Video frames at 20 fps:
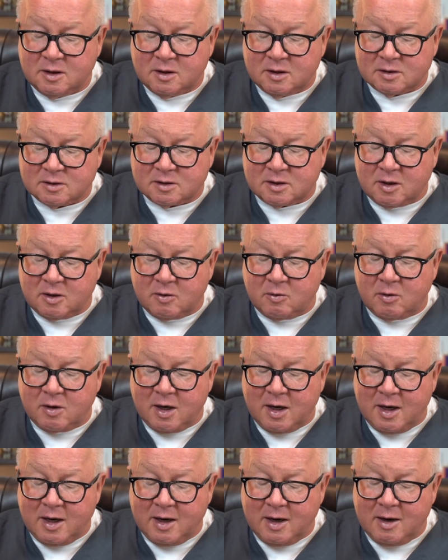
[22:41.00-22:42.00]
So,
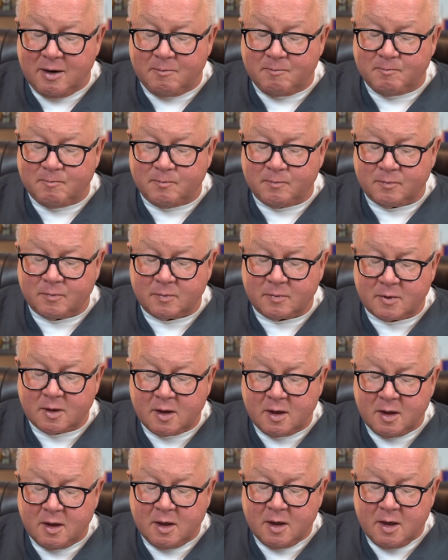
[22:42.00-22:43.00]
um,
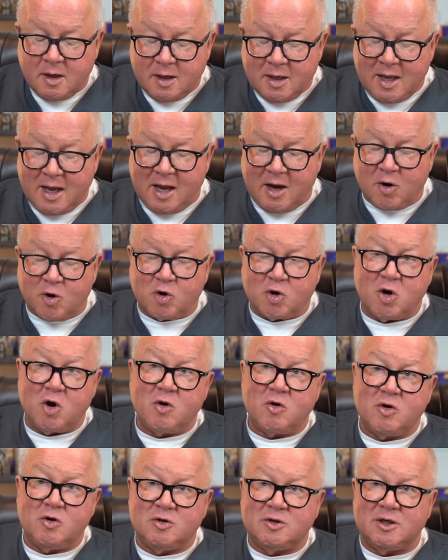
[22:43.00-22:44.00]
yeah, her
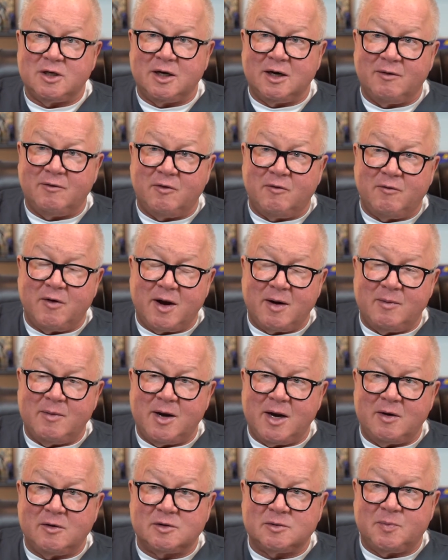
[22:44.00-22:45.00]
CoQ10 level vitamin
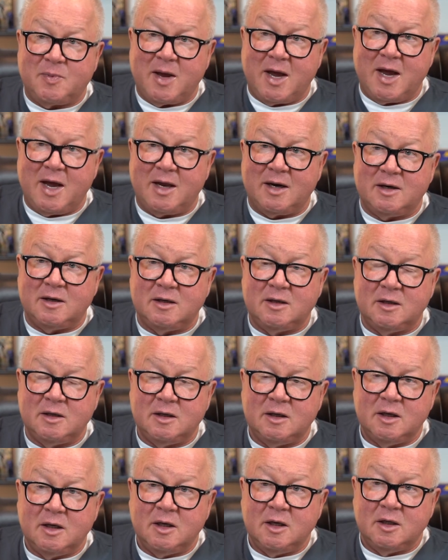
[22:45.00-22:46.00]
A was bad.
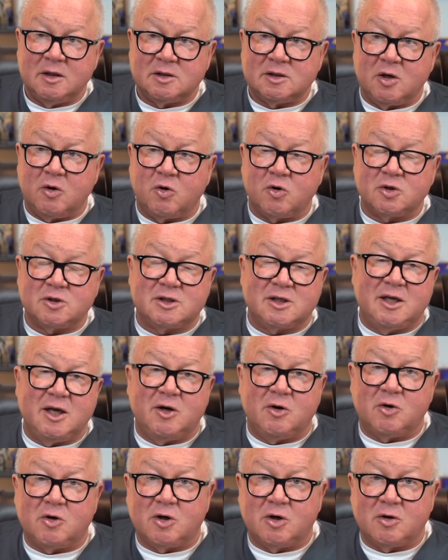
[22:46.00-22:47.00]
So her skin
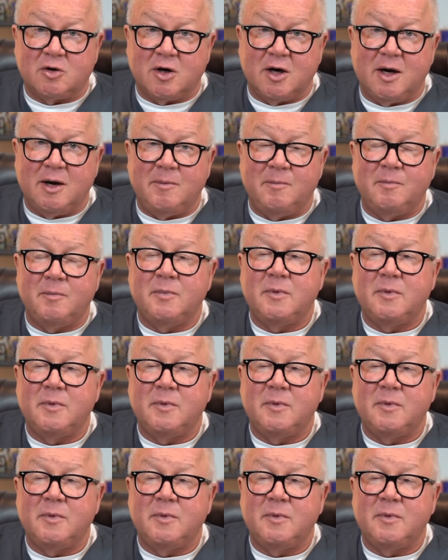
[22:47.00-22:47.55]
will clear up.